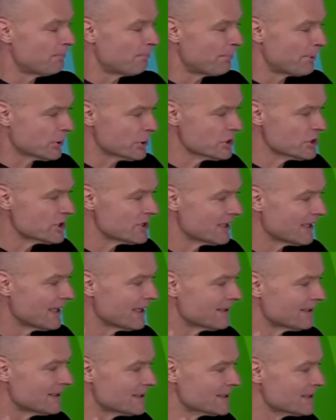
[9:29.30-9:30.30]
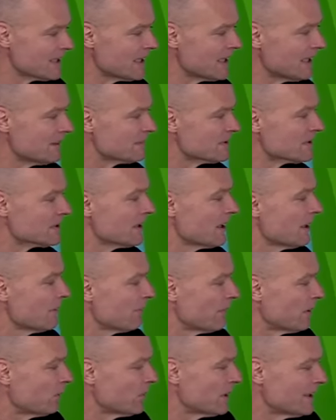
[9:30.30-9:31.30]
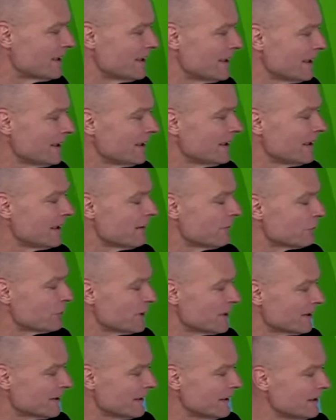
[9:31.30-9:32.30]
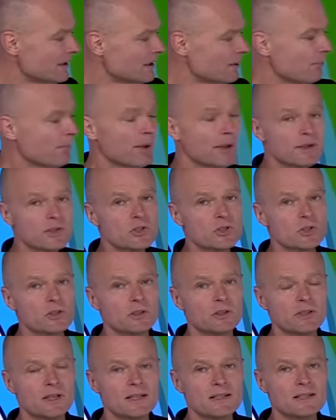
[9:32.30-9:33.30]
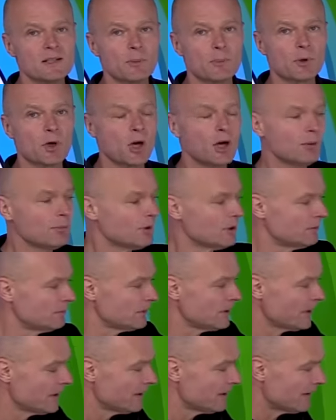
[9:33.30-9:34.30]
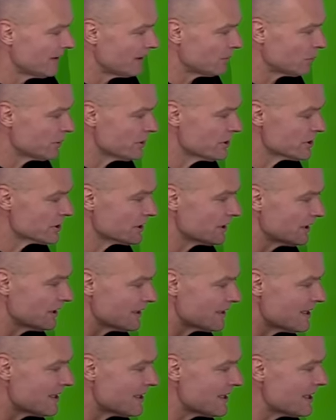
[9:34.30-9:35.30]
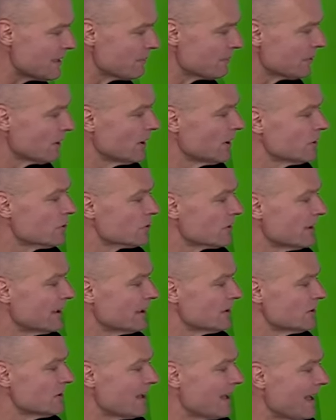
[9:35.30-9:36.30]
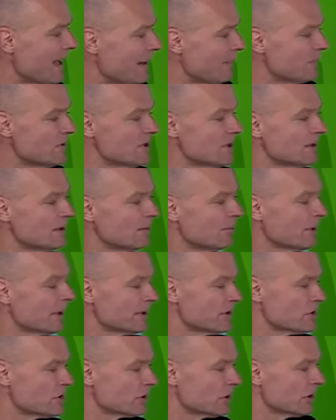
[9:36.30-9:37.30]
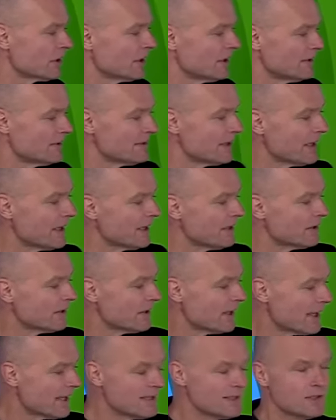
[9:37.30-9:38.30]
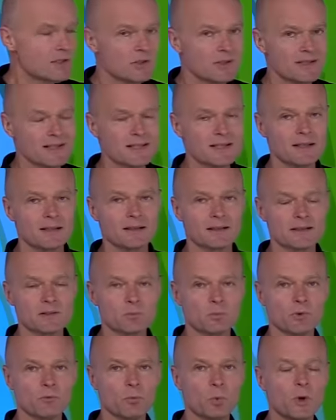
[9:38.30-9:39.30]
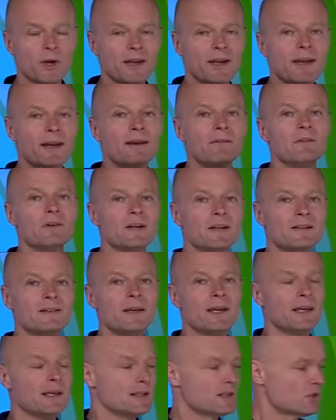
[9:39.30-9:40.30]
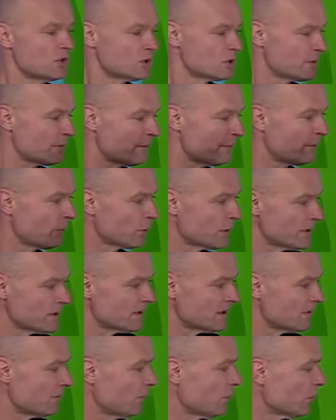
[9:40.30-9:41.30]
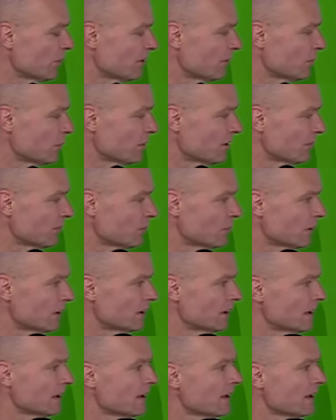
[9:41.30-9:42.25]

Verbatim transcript: bursting at the seams, but if we think the blood sugar is the problem, then we're just going to keep trying to empty the blood sugar container into the cells. Whatever it takes, just force it more and more and more.